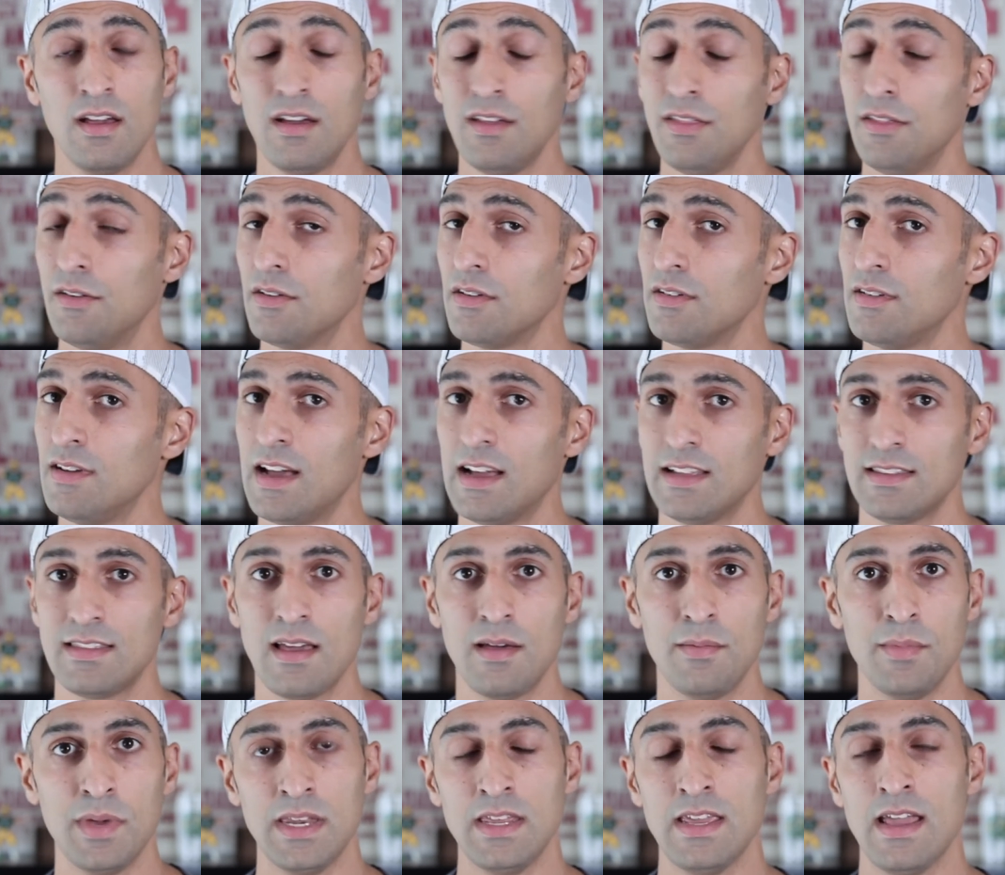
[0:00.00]
There are not
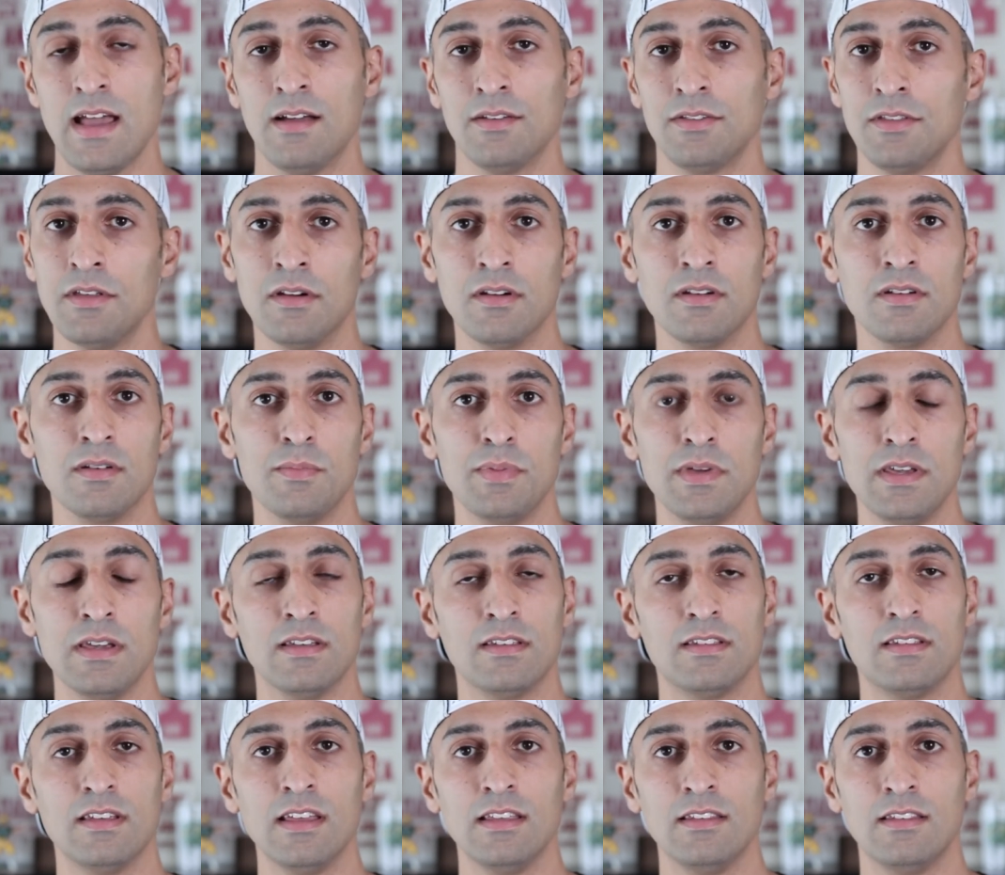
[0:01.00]
that many out there in a
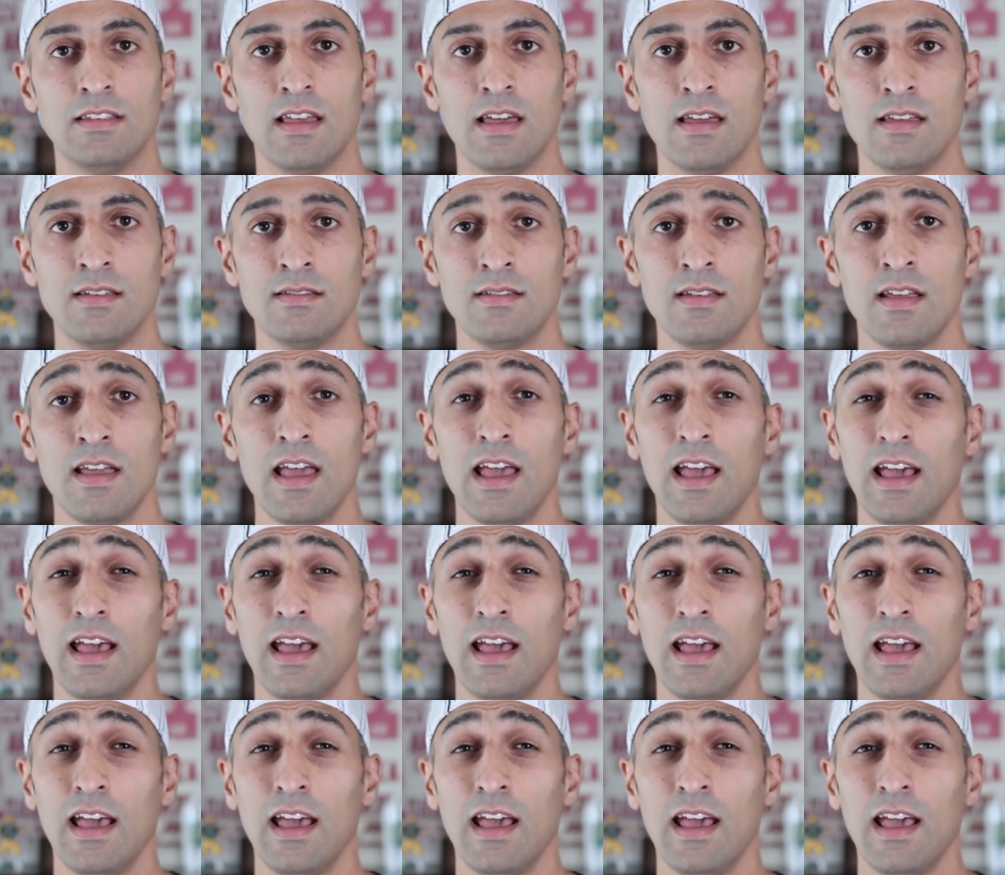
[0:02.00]
PSA 10,